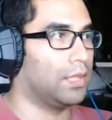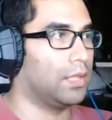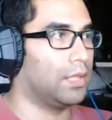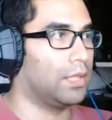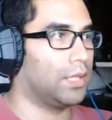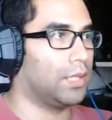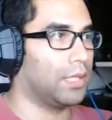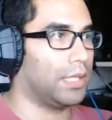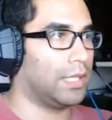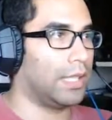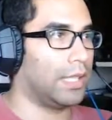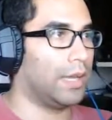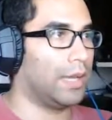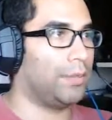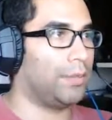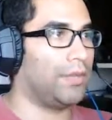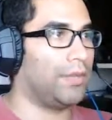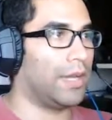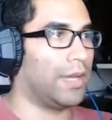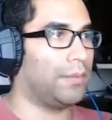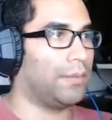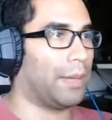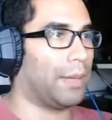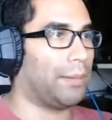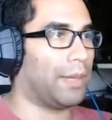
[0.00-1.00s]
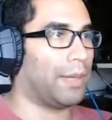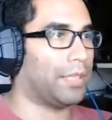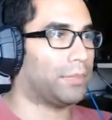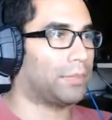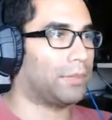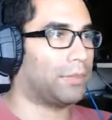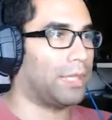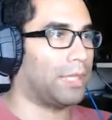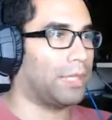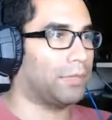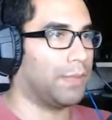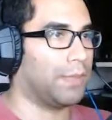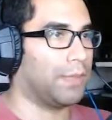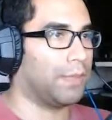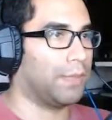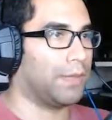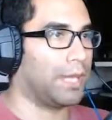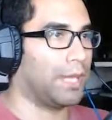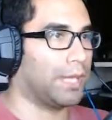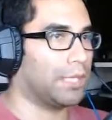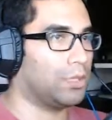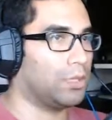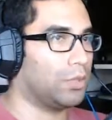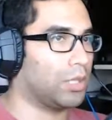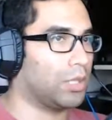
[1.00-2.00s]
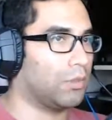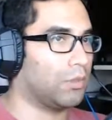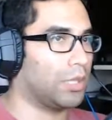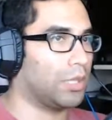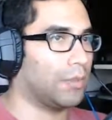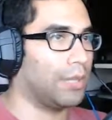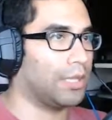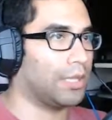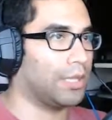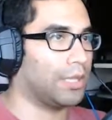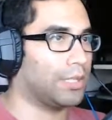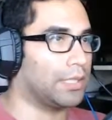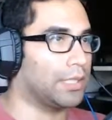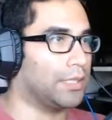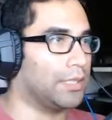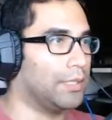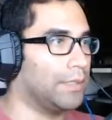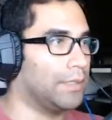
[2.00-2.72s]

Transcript: Can you help me find my purse, please? Maybe I can do something about this.